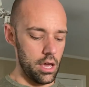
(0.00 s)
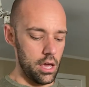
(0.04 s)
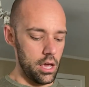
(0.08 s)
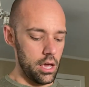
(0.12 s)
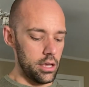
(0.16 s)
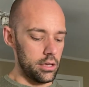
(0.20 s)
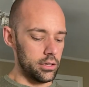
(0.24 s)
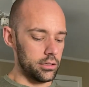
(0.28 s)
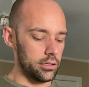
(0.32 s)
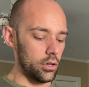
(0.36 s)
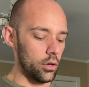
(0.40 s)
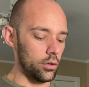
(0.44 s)

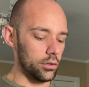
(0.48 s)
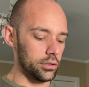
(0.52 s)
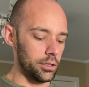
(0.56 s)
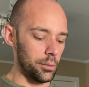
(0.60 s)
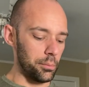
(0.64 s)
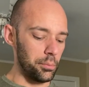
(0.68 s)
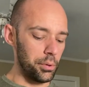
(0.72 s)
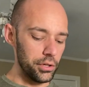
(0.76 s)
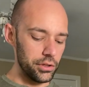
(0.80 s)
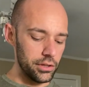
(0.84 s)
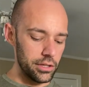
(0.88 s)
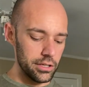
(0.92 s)
So to
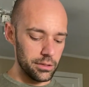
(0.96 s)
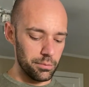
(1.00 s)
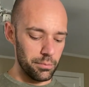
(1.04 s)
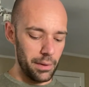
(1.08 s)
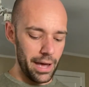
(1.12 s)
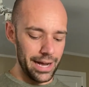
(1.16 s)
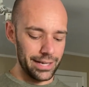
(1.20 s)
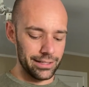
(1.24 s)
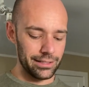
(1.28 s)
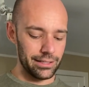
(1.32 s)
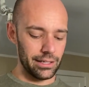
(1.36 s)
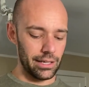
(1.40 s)
put this
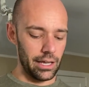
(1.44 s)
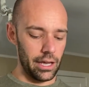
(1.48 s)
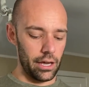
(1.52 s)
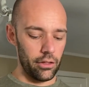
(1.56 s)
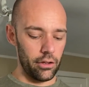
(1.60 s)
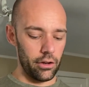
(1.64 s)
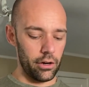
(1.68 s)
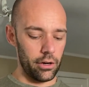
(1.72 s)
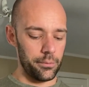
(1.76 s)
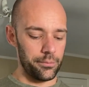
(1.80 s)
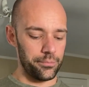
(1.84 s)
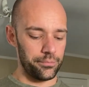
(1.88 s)
back
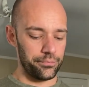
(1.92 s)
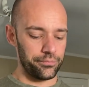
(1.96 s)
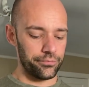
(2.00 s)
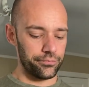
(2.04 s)
together,